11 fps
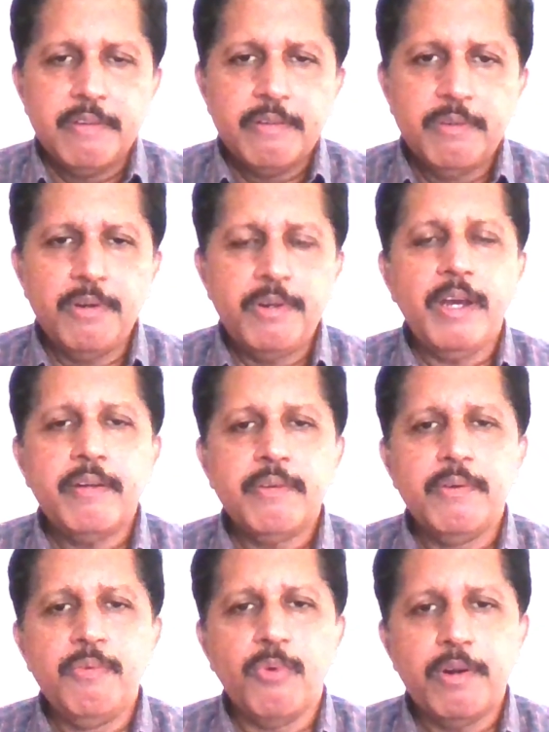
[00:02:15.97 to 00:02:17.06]
good
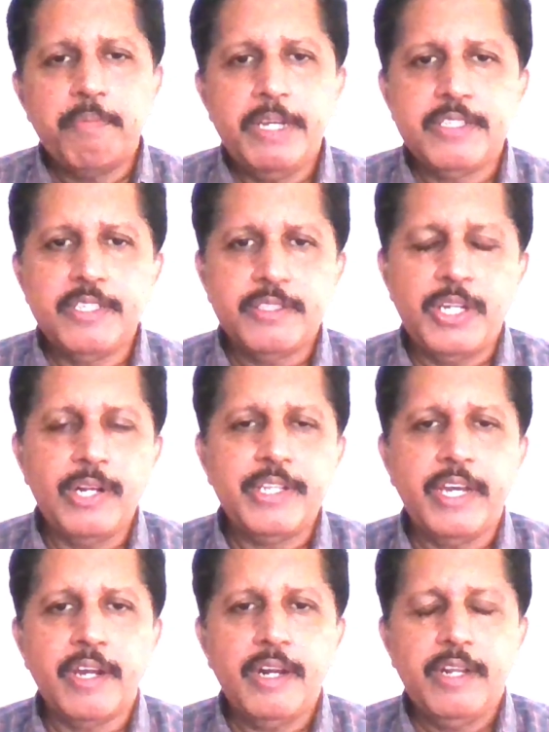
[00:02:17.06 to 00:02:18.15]
vote base is still
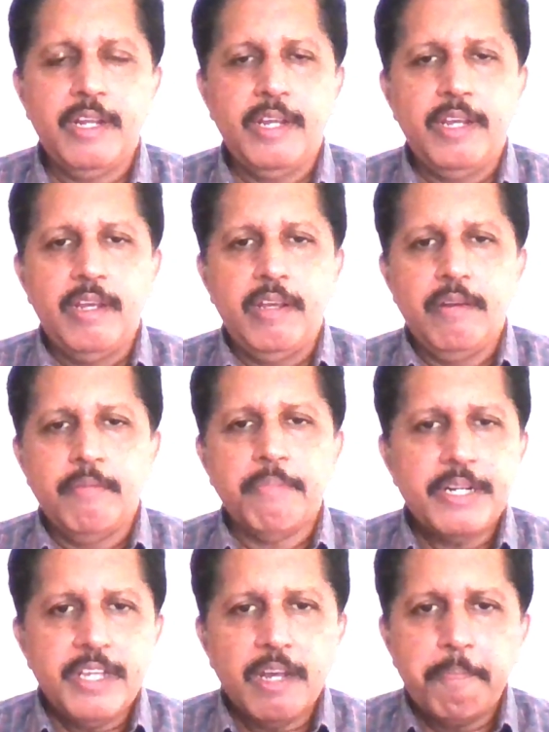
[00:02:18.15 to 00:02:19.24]
there,
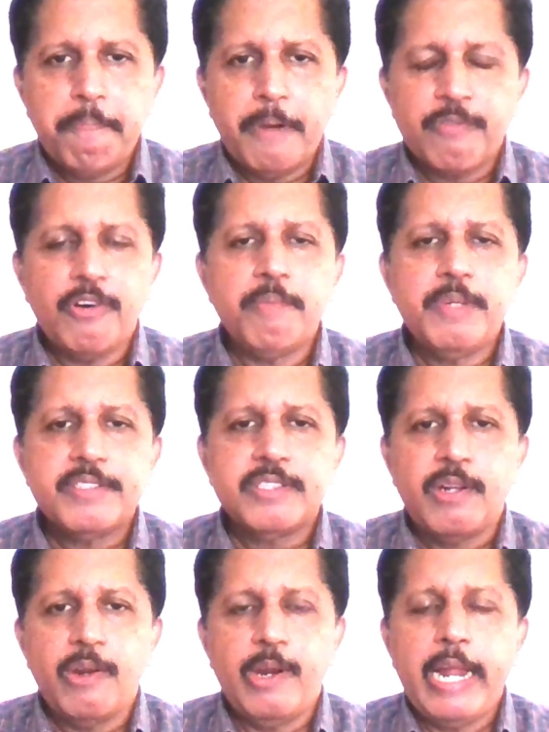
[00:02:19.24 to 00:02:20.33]
but their
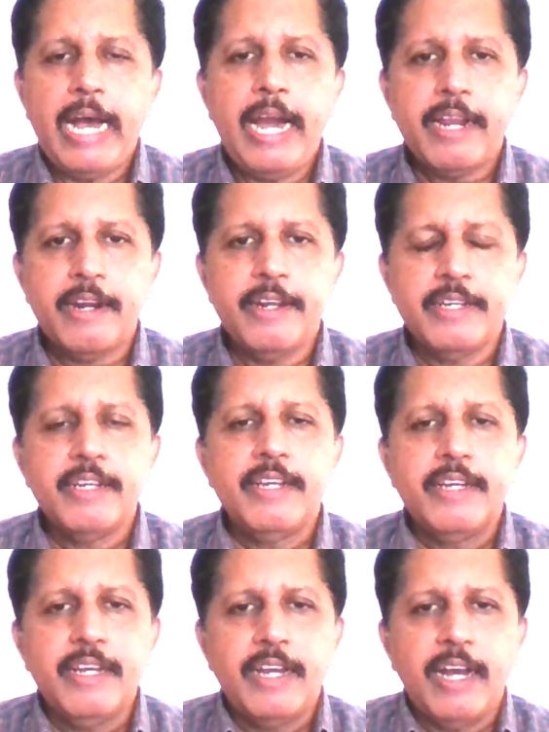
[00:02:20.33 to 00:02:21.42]
performance lacked
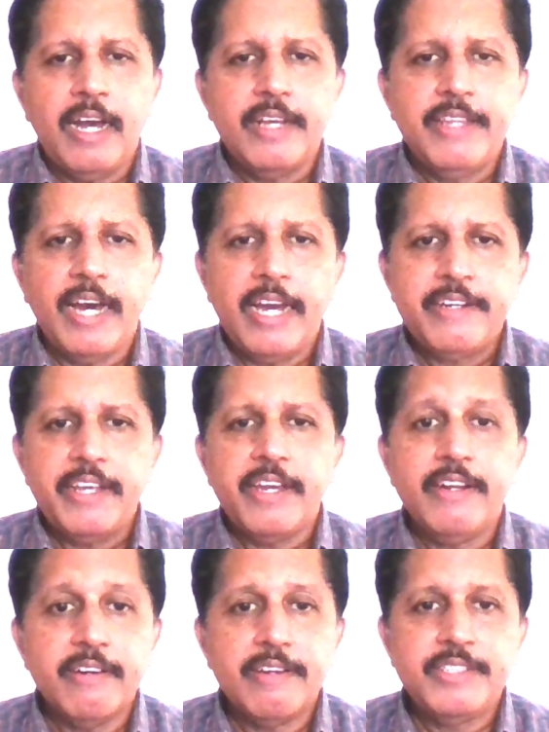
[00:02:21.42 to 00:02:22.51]
that
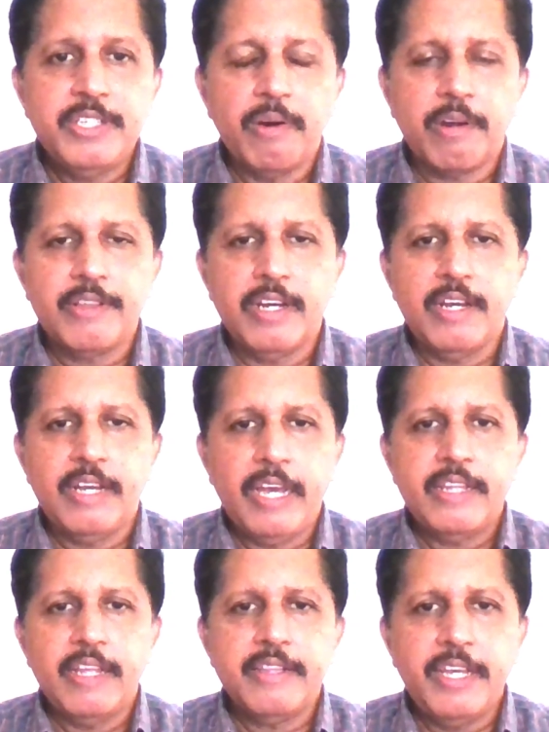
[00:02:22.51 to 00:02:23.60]
energy or
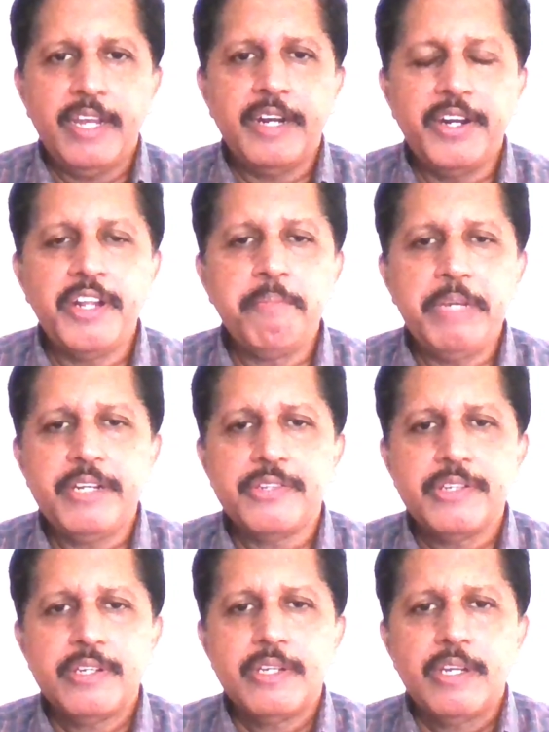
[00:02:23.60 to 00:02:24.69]
they didn't meet
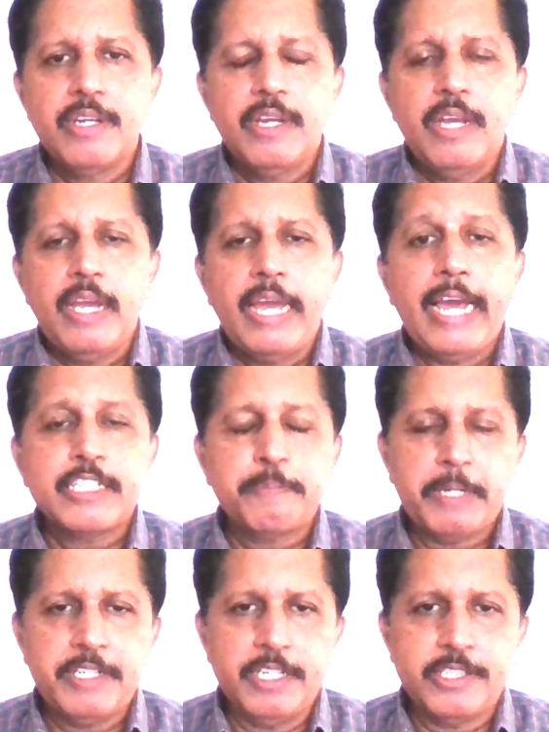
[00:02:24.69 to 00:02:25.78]

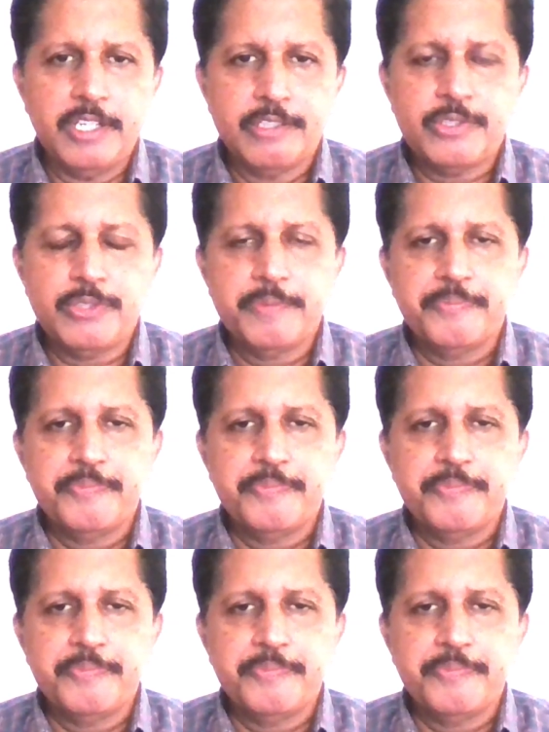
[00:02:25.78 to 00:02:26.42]
expectations.